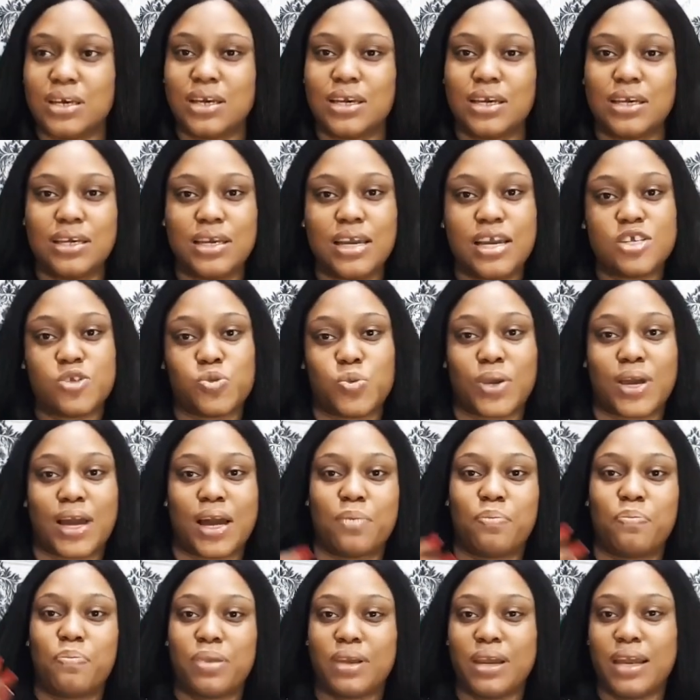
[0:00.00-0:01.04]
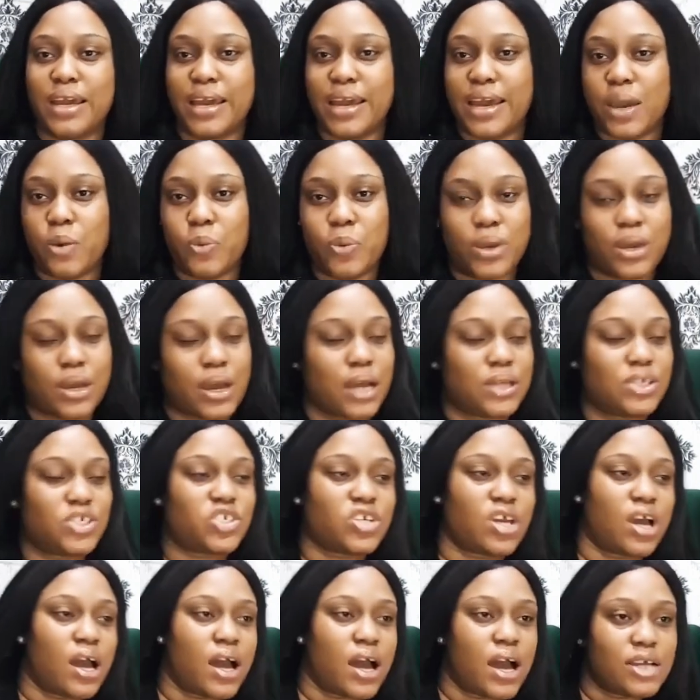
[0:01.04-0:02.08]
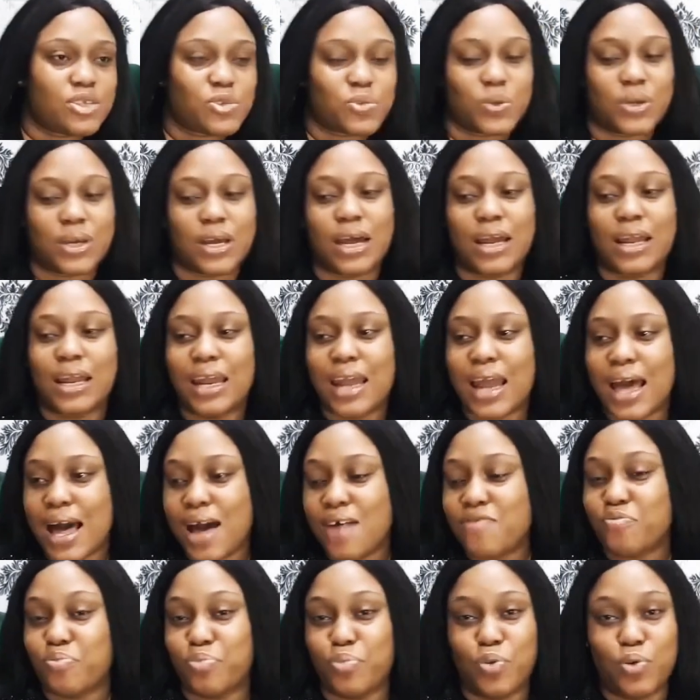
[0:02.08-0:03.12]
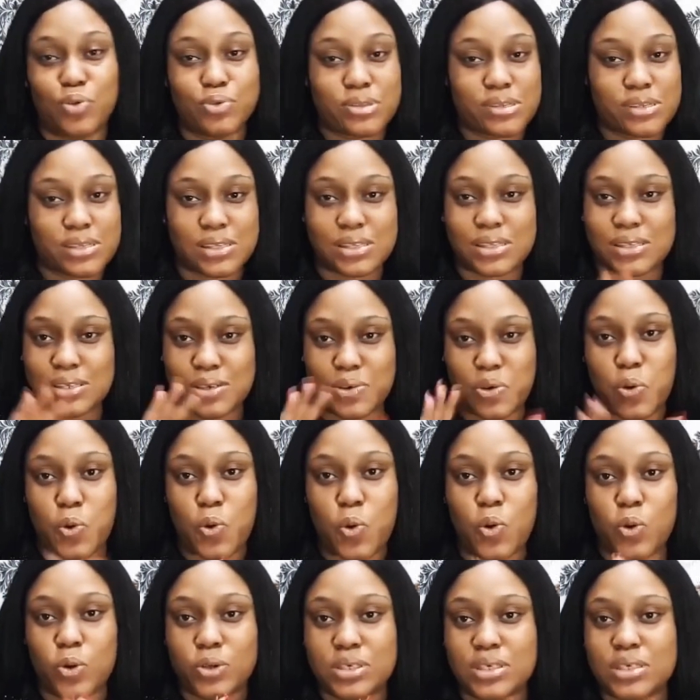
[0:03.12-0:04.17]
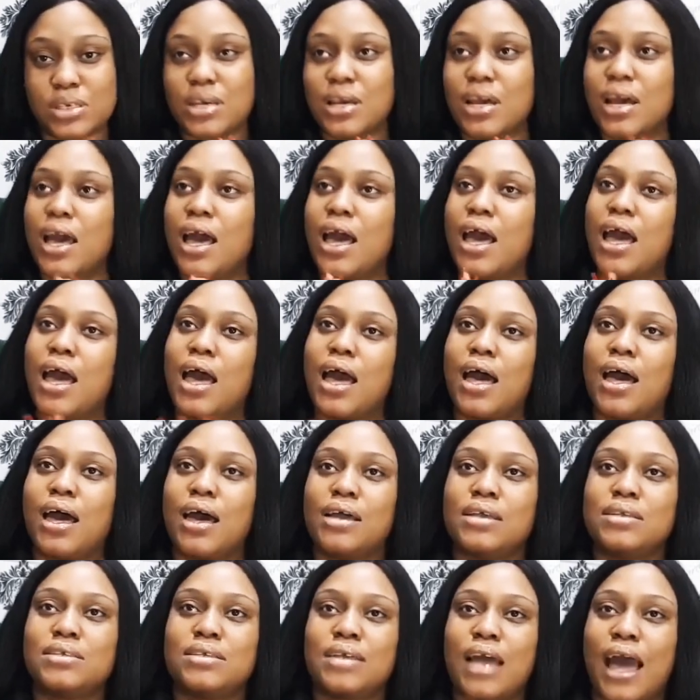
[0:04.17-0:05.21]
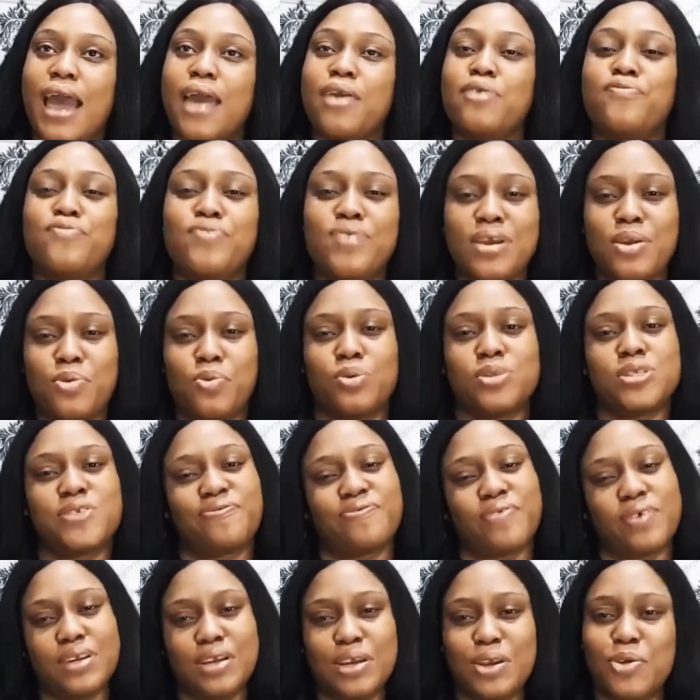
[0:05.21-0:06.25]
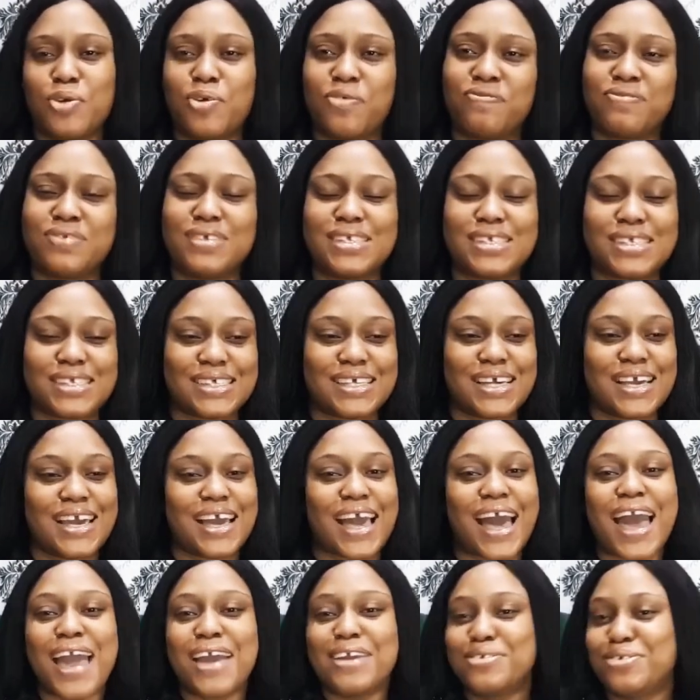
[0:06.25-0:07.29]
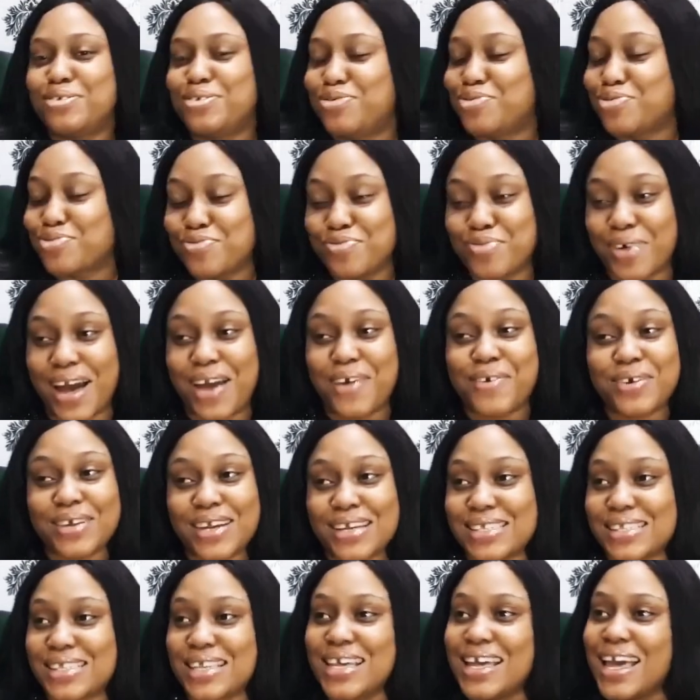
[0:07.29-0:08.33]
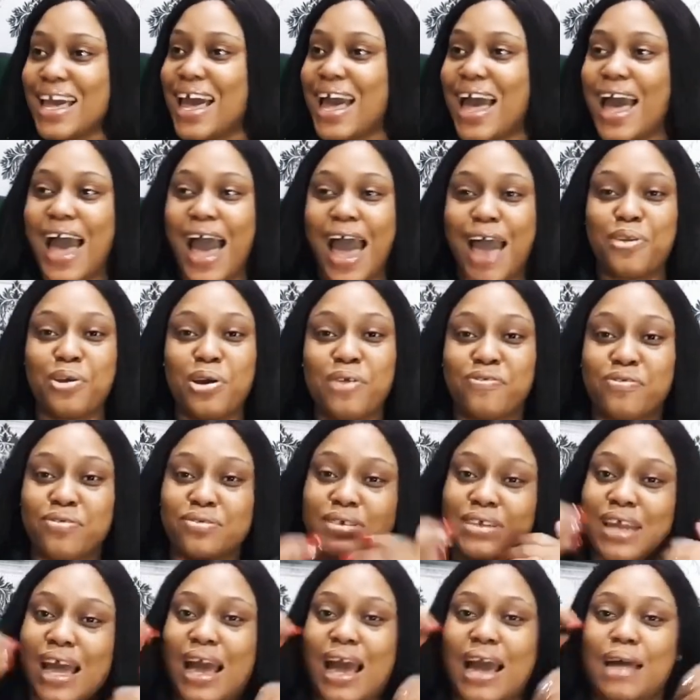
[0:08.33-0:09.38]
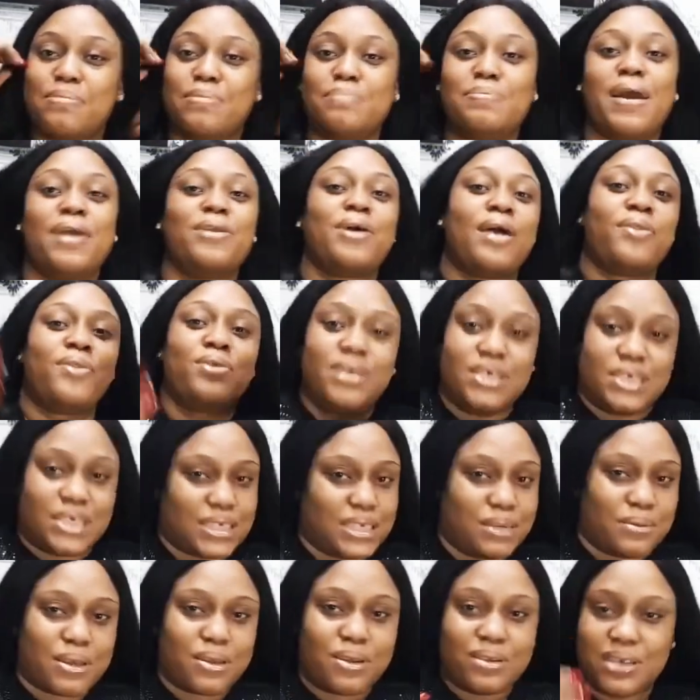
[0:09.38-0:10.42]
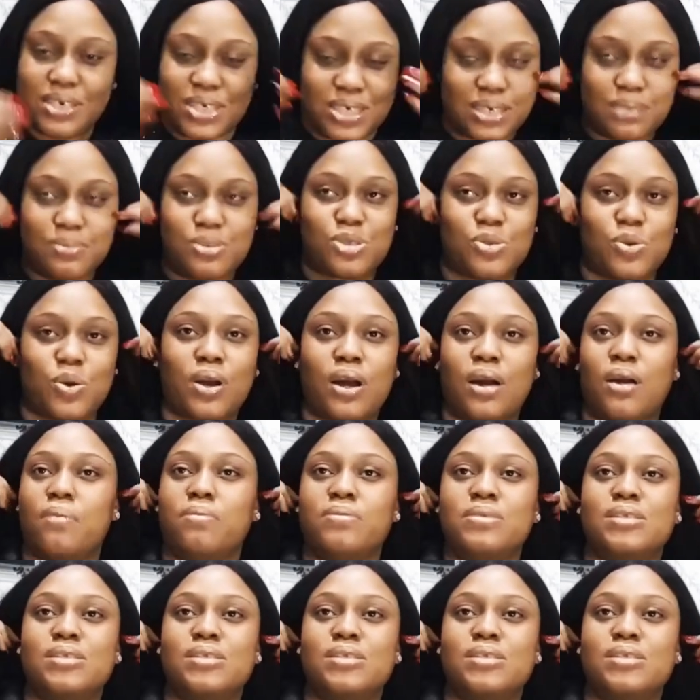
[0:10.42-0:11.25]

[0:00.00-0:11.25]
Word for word: Yes, we can play, we can chat, we can laugh, but God. And I really want to fall in love this year. I do. I honestly, I don't even, I, I'm not ashamed, I'm not ashamed to talk about it.